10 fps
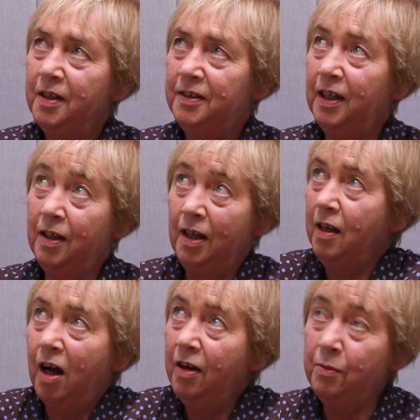
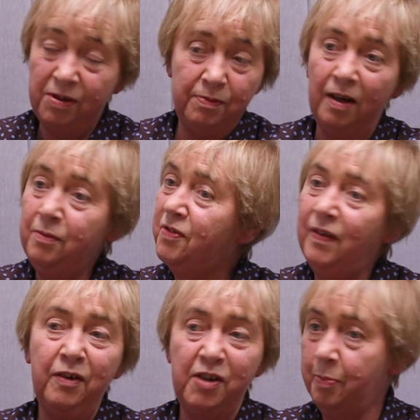I was
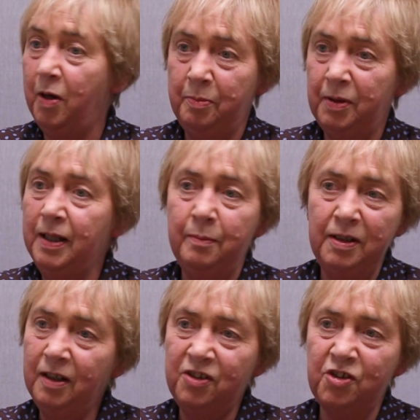very inspired by them. I
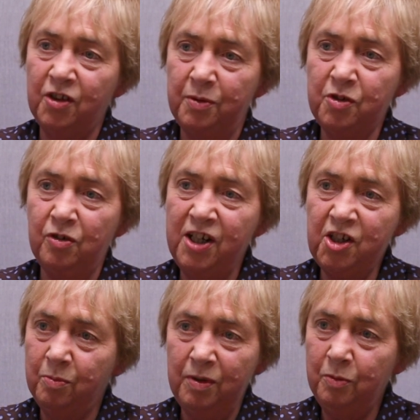just thought it was great,
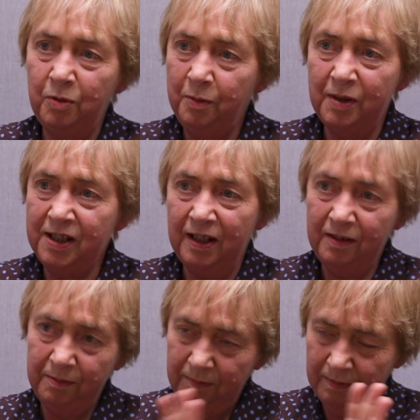and we went
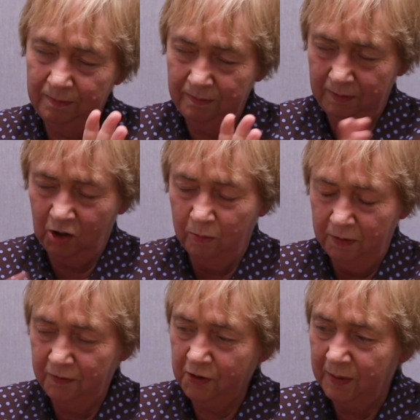down. A couple
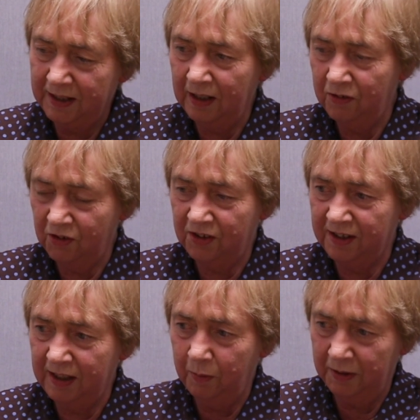of us went down just to
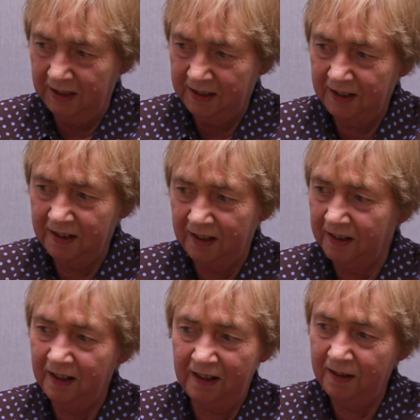see what they did,
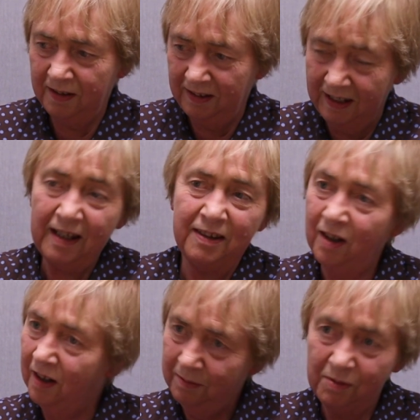and
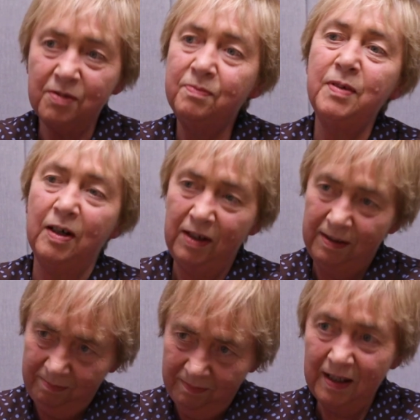I was very
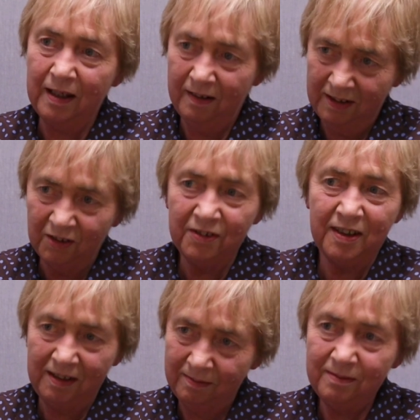I thought
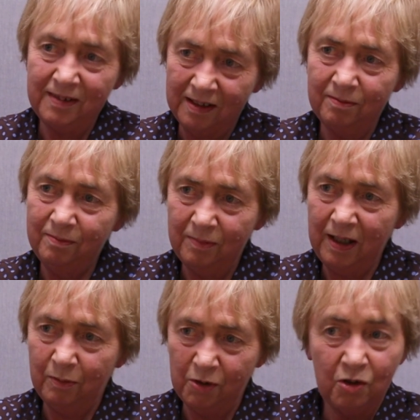they did.
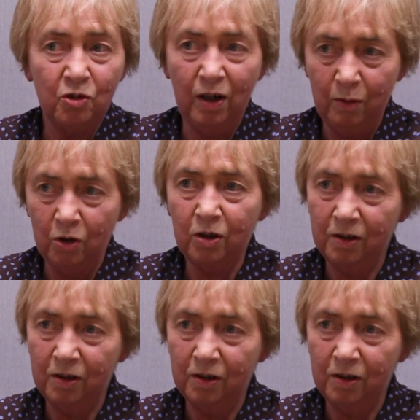Yeah, we're doing great work.